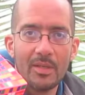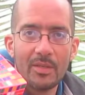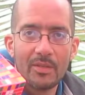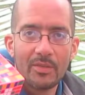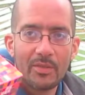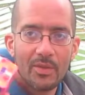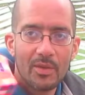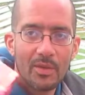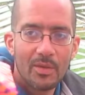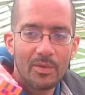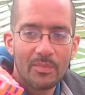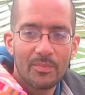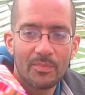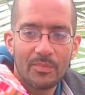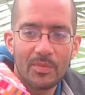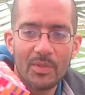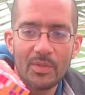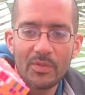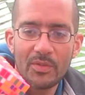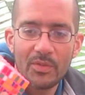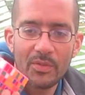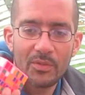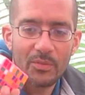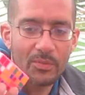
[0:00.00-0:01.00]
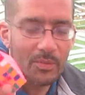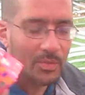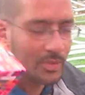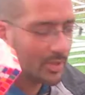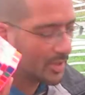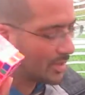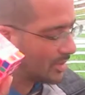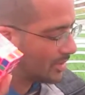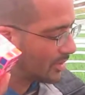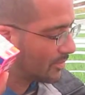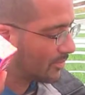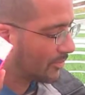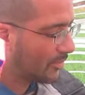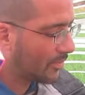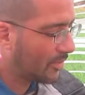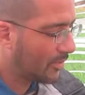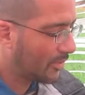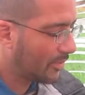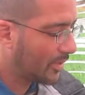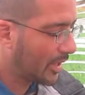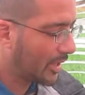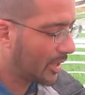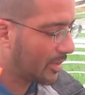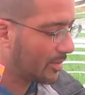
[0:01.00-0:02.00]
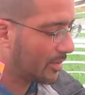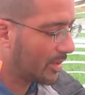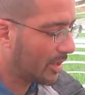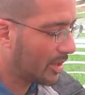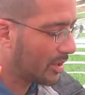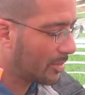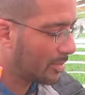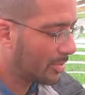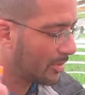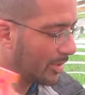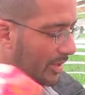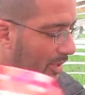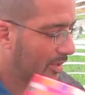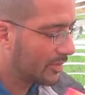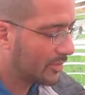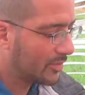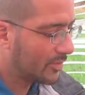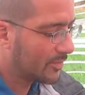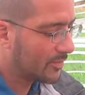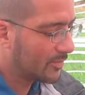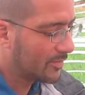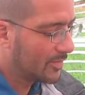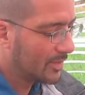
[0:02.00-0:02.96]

So this is really good for like airplanes.